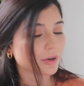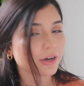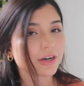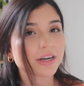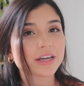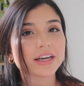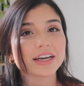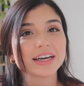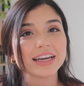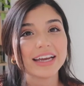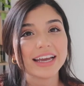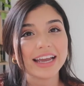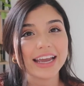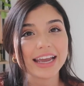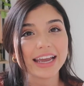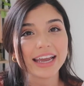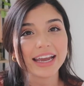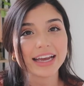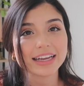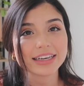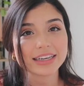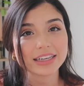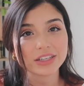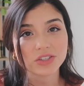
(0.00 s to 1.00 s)
book,
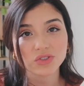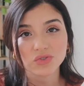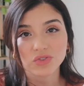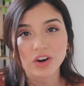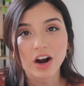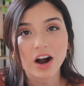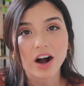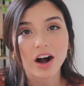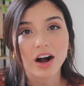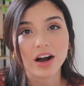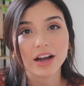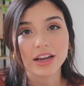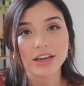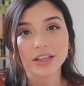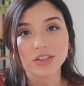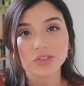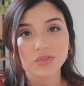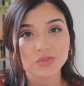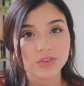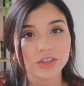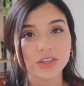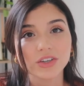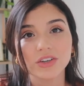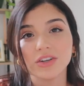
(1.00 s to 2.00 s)
and it's raw, and
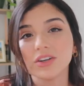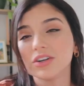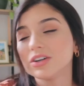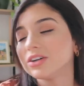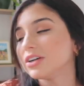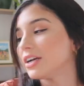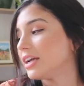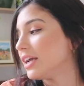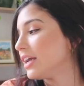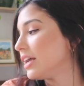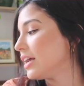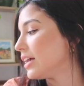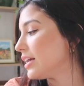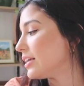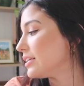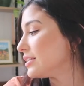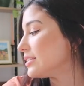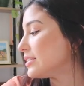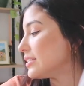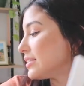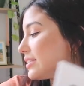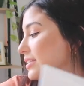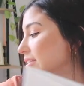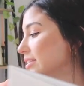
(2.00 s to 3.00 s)
it's real,
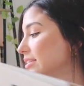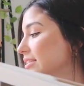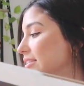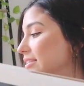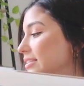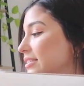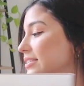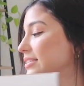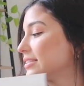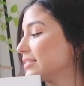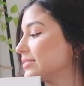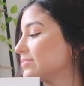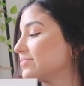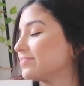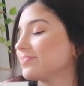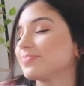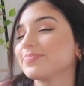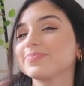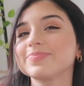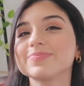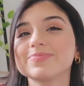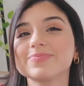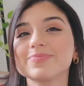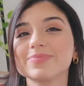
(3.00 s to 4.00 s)
and
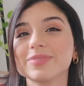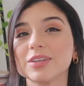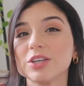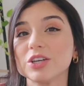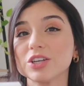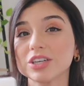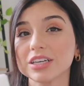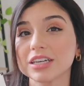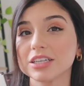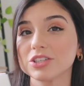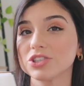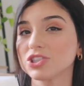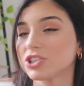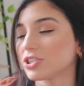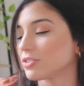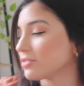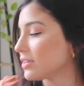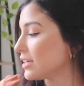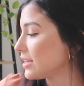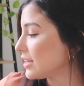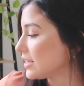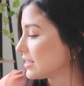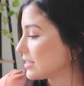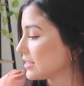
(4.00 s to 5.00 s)
your kids should
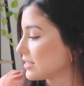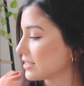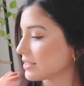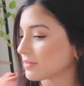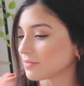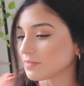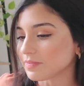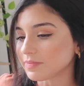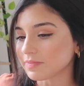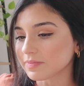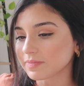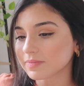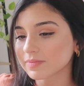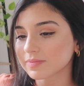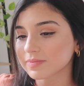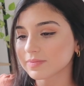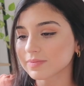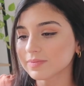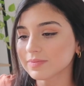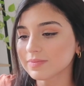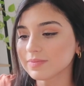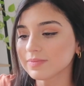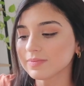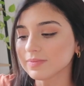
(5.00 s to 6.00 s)
read this.
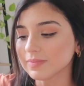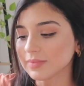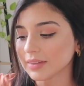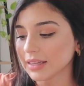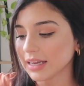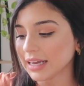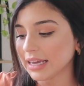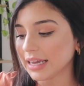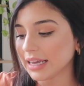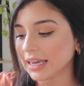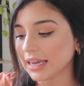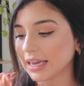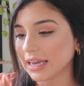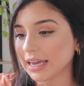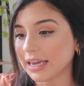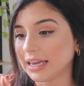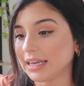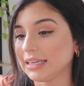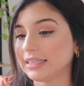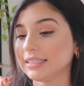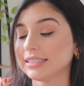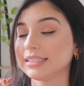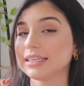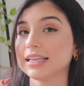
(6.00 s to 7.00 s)

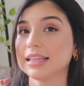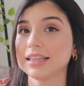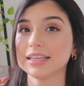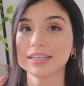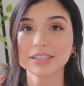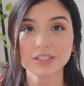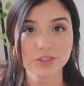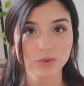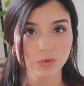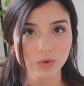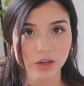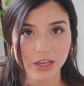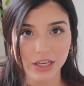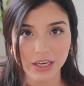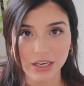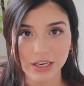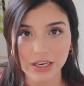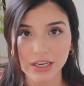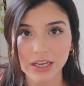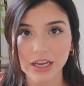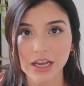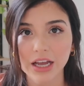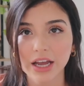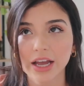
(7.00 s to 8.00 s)
And this
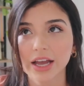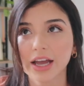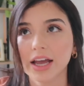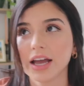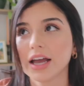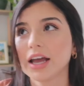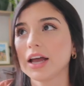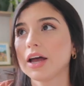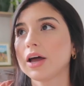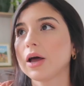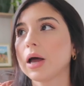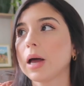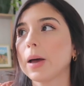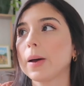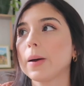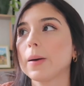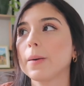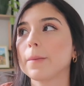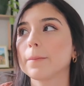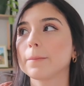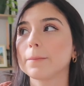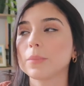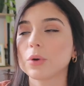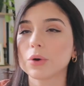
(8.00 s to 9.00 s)
one,
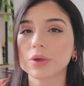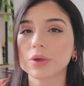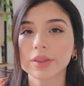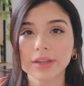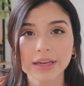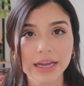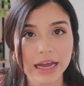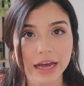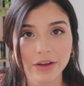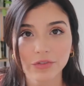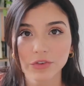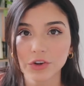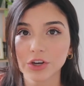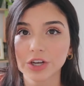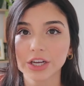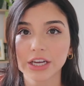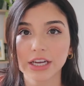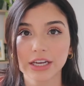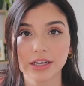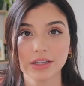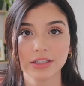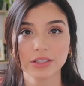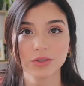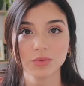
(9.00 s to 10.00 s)
more than half your
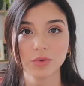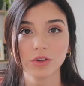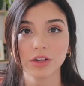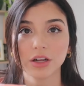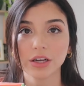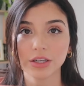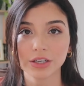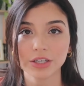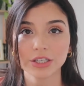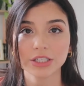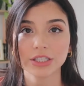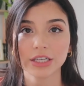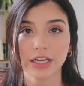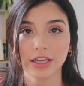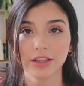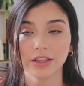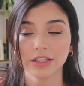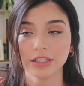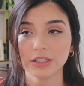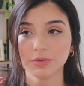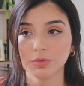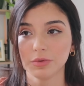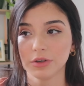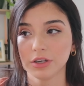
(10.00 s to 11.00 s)
kids will understand
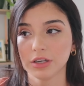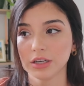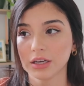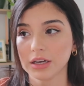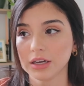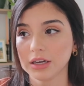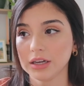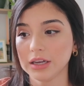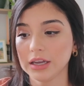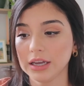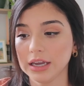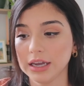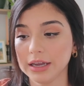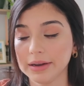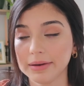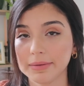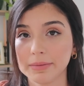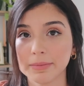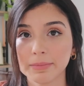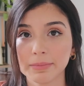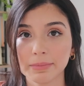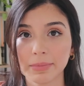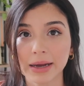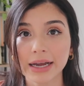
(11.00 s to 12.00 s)
this book.
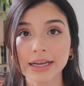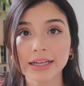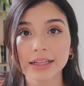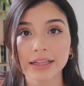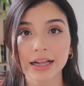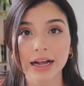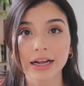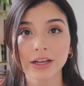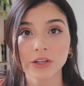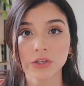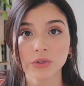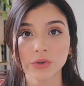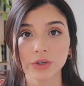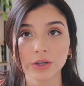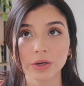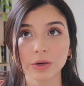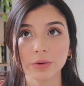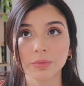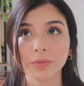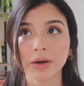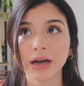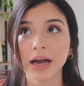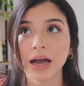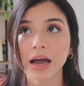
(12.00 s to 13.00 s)
In my
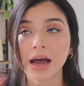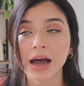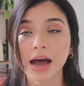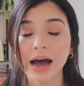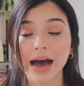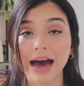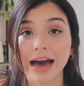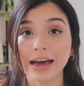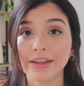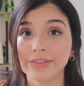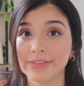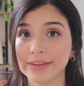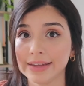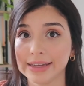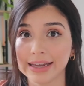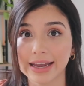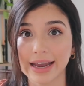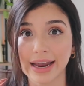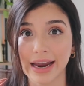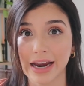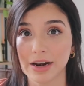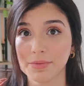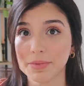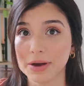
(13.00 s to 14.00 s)
classroom, I think I
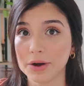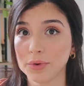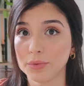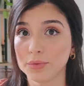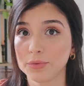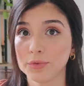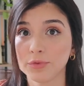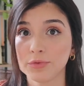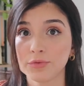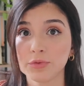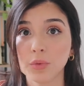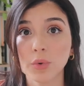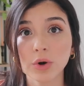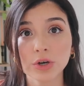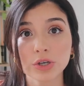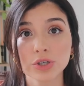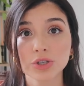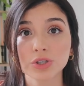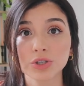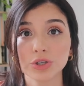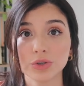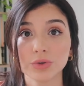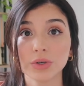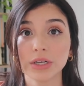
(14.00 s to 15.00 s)
had about 4
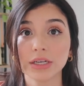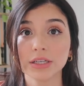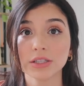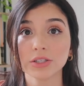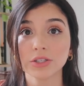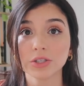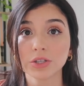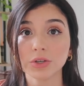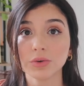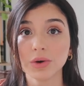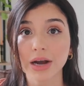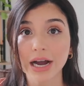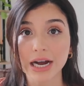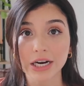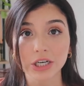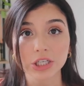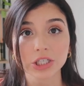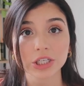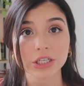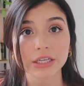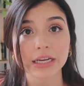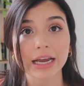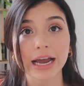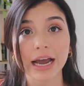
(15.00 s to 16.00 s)
students who
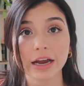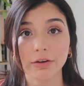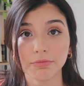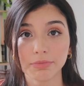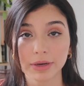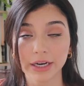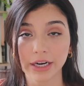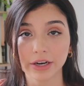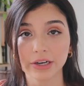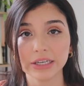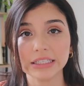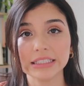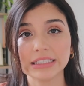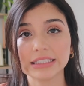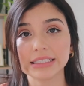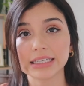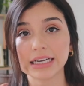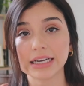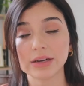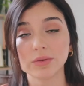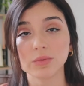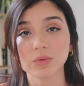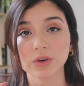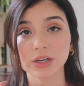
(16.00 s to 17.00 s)
actually had parents
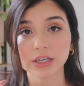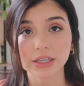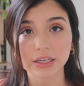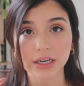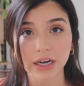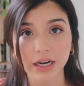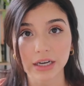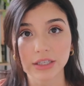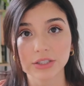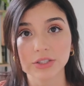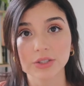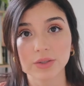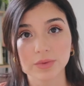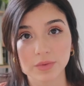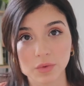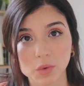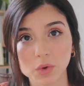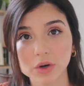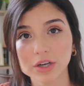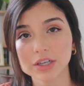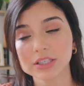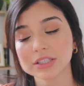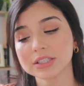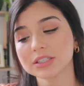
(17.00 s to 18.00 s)
that were not
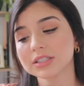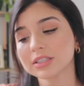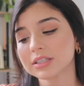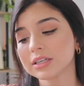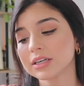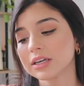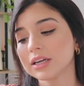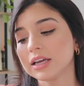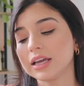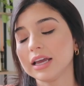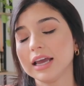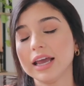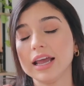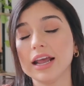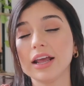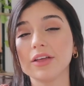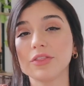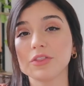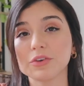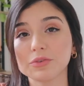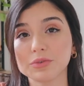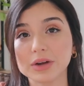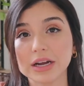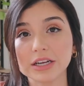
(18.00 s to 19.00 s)
divorced,
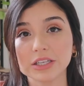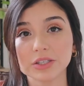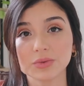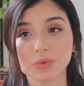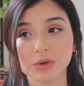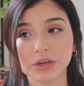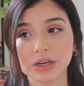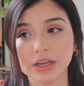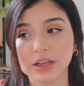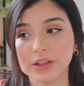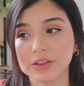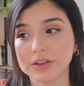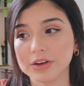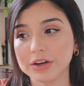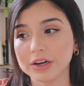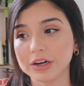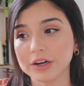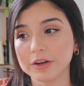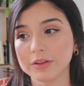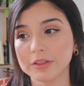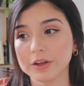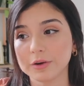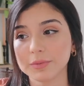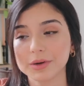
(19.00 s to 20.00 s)
and the rest were
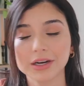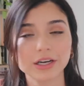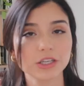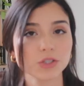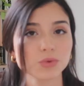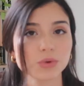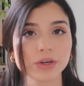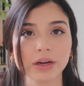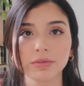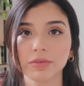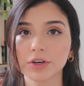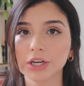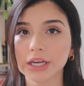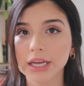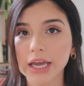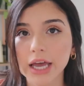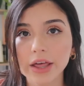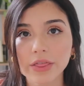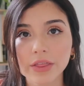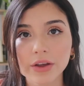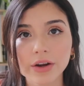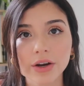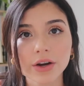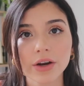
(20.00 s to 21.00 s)
either their parents were never
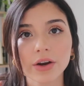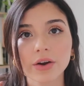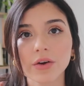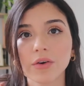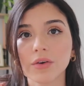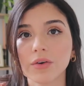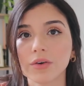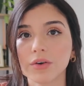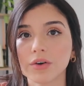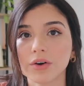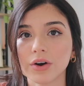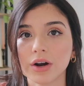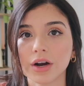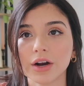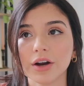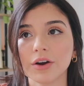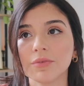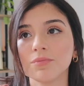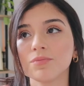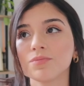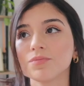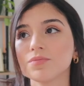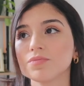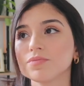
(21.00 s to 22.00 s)
together,
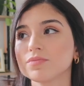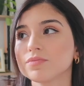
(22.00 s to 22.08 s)
or